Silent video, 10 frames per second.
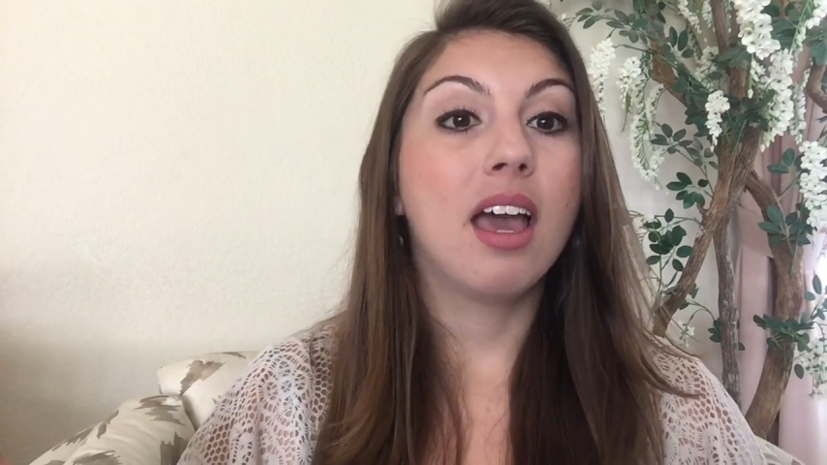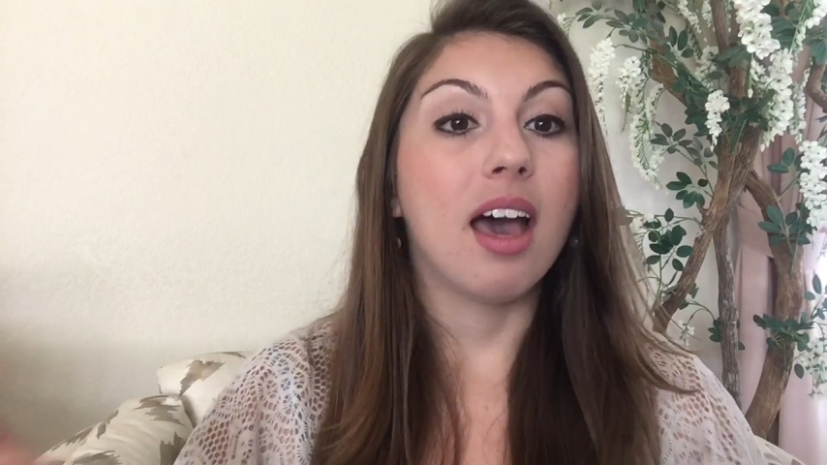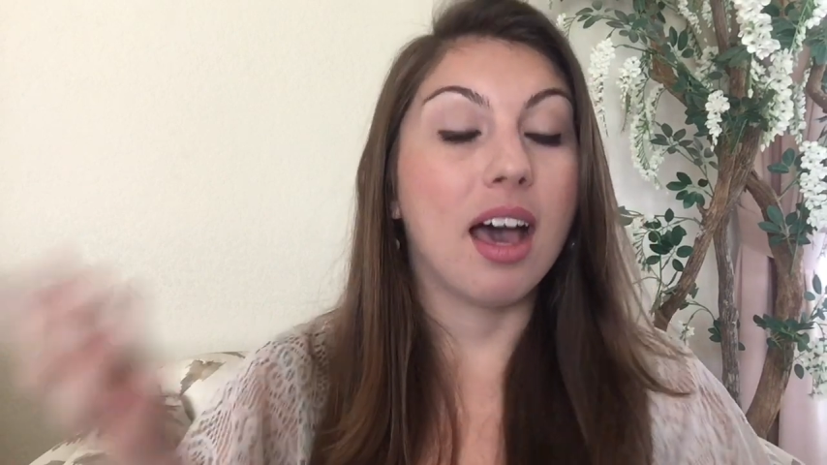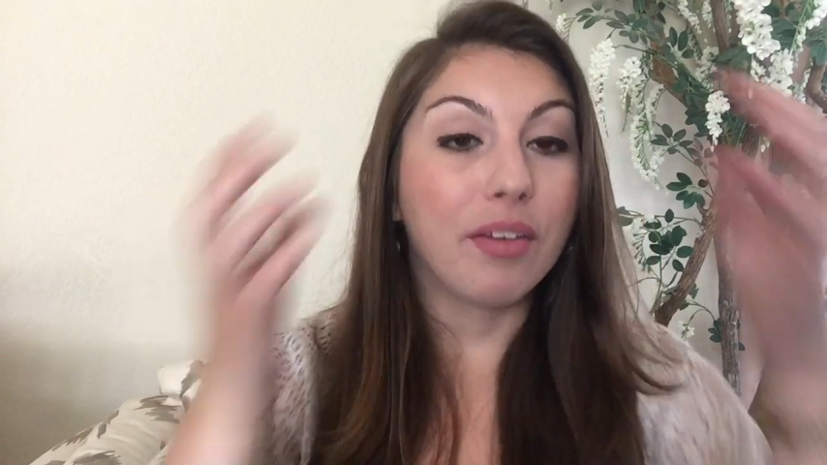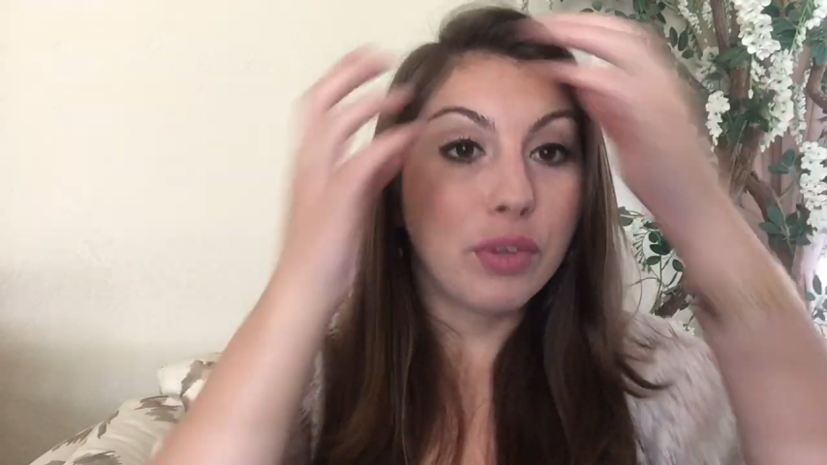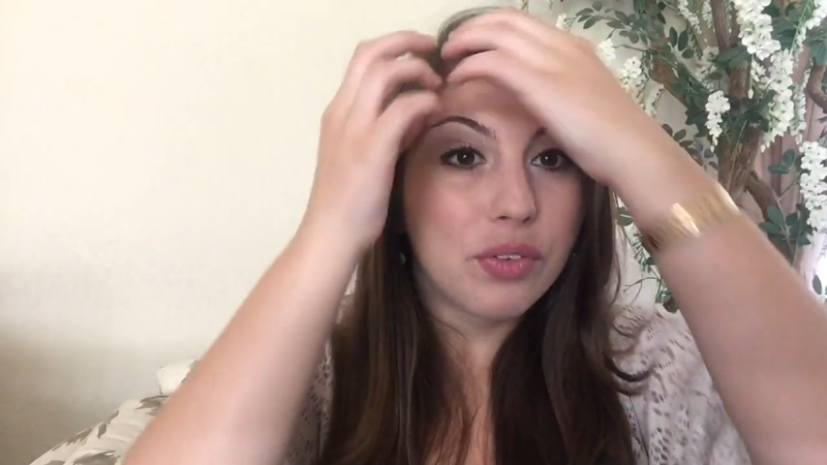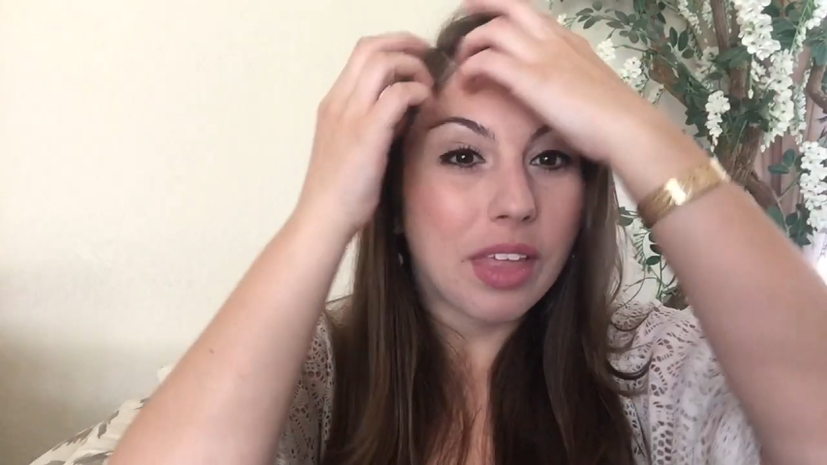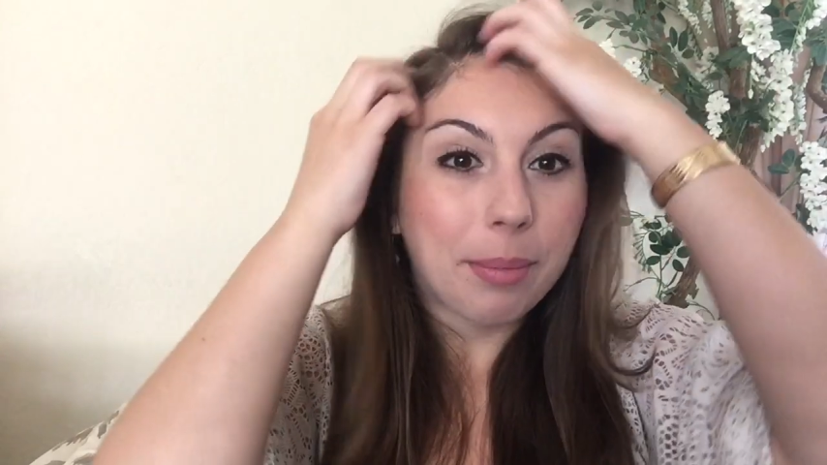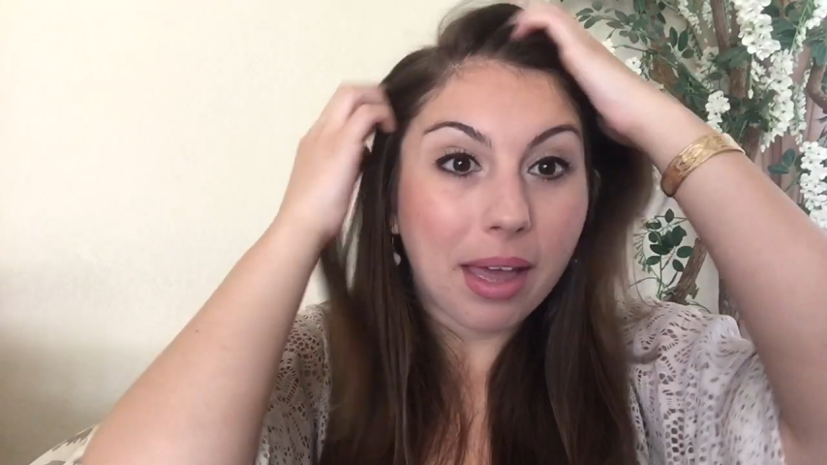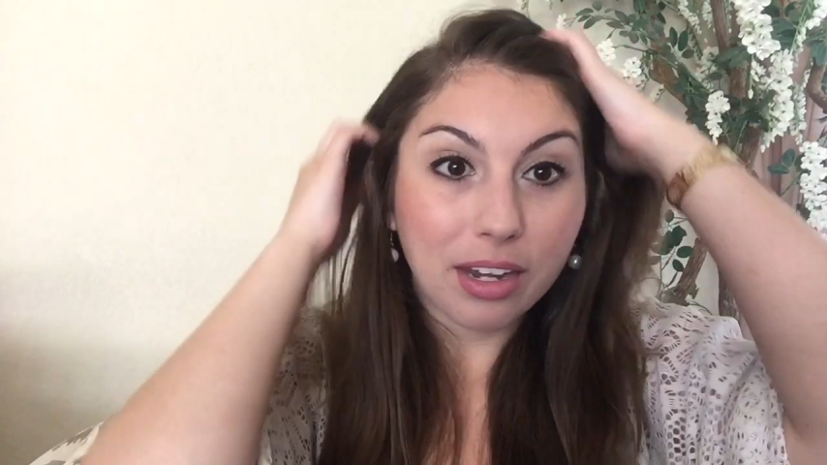a few of
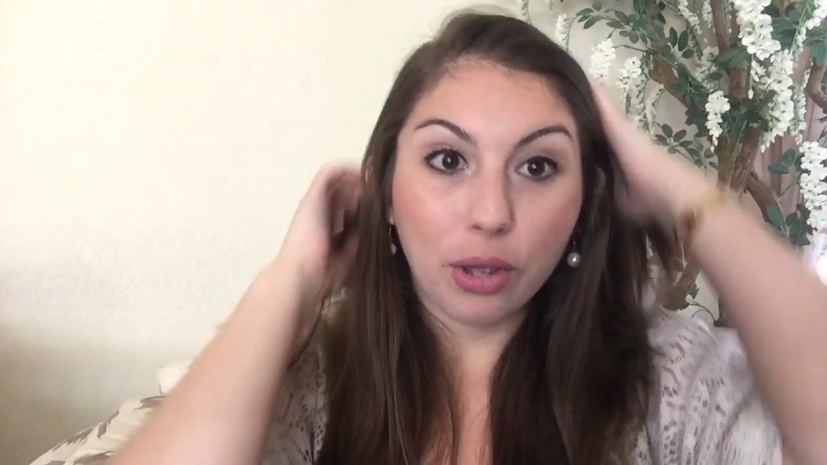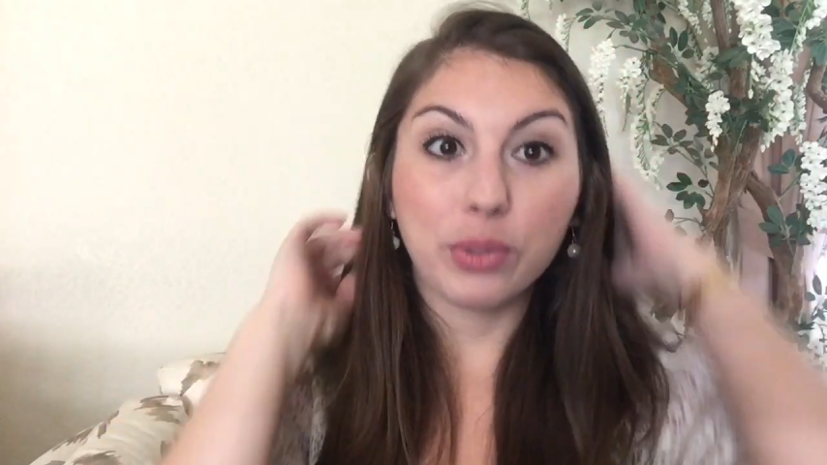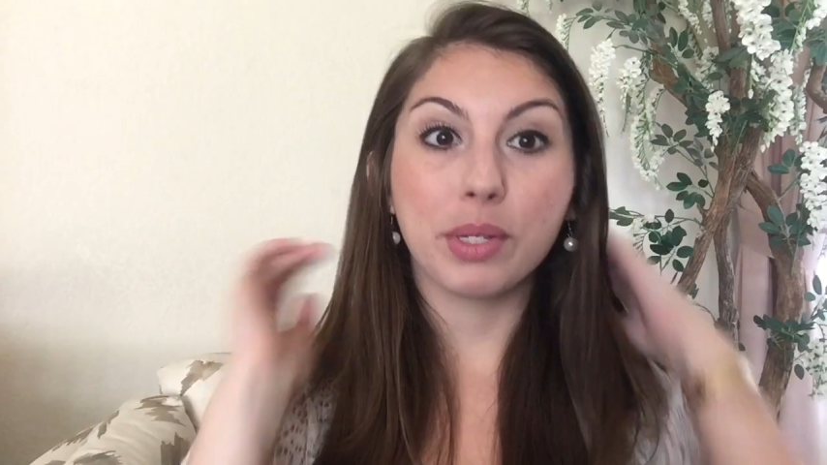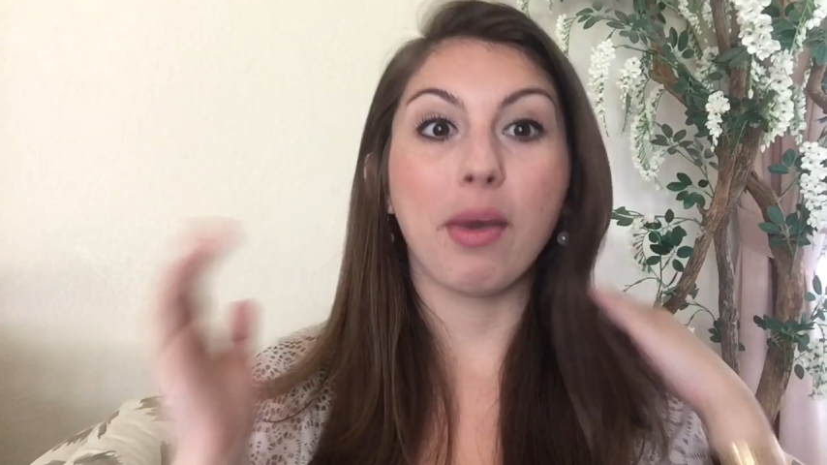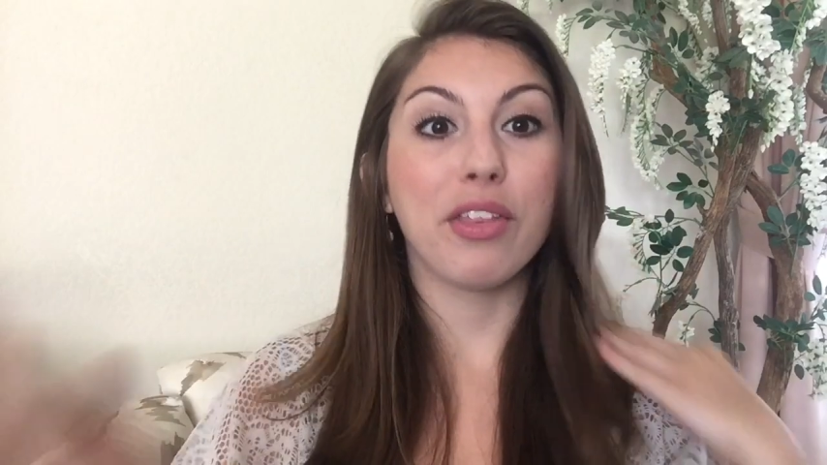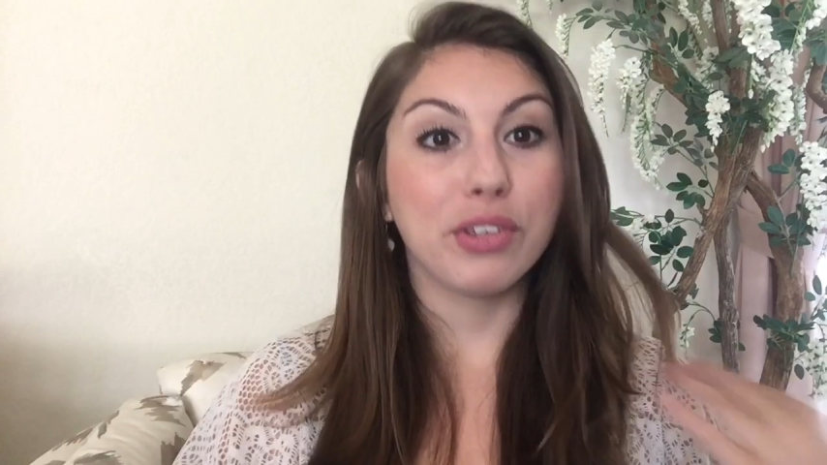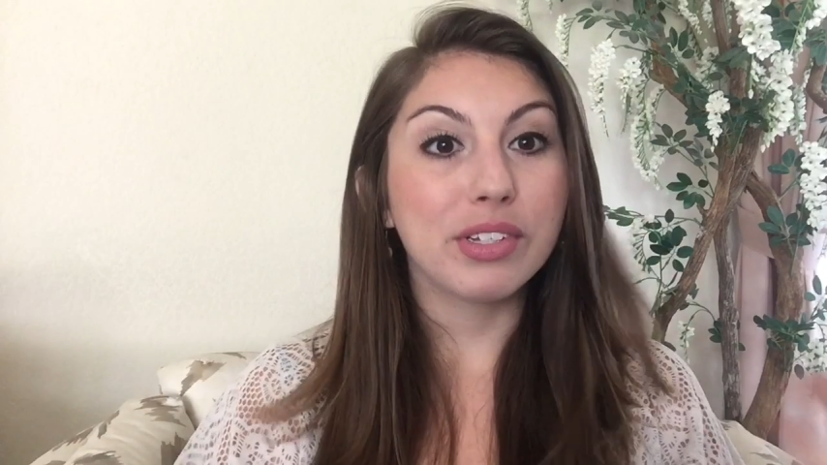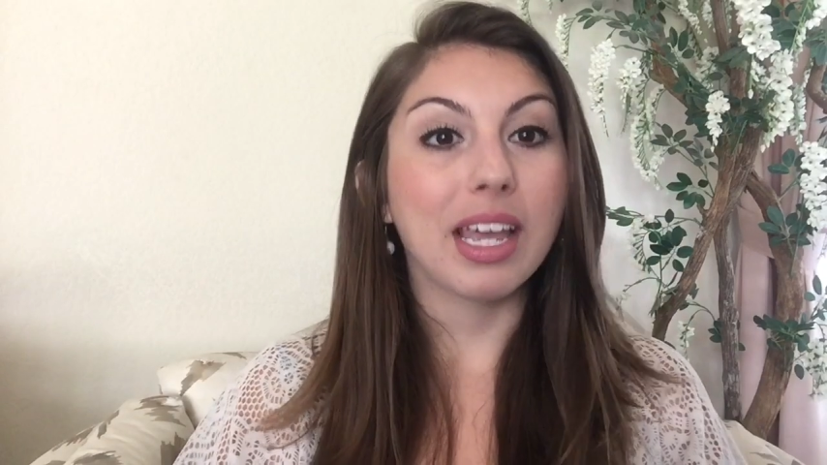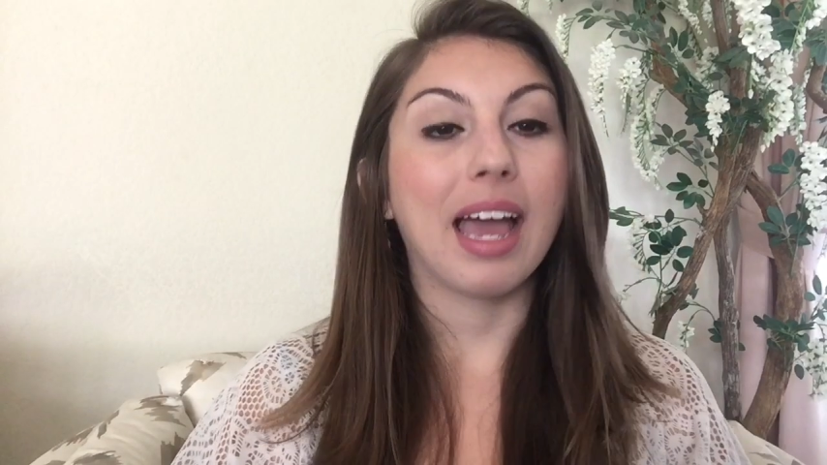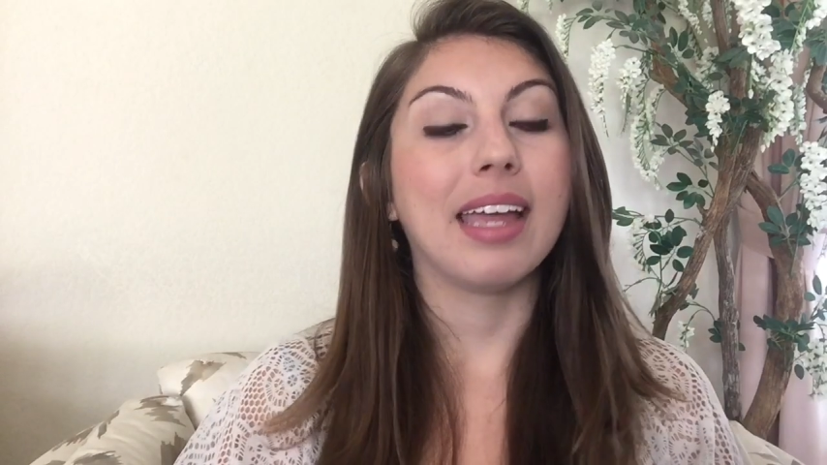them know some other
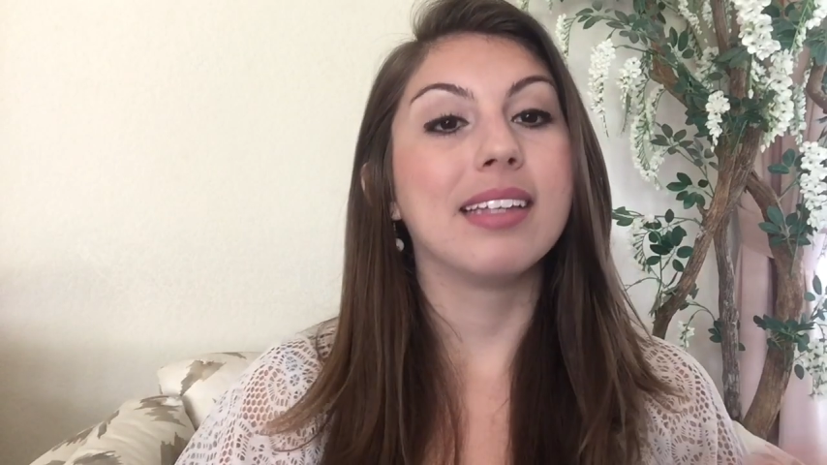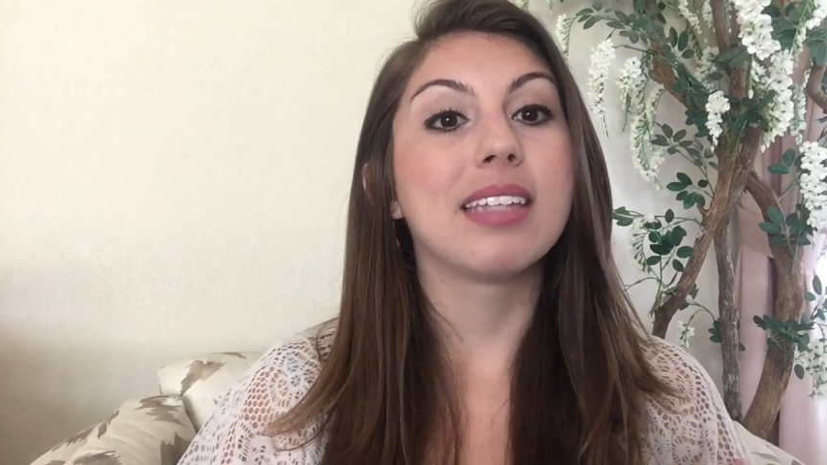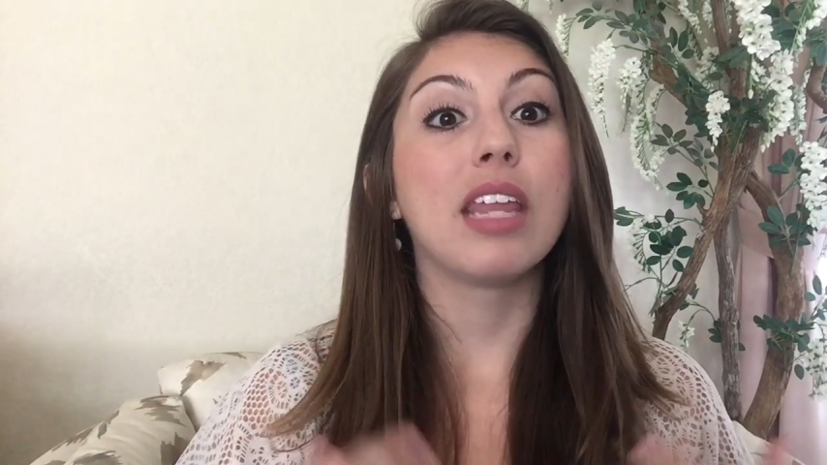signs,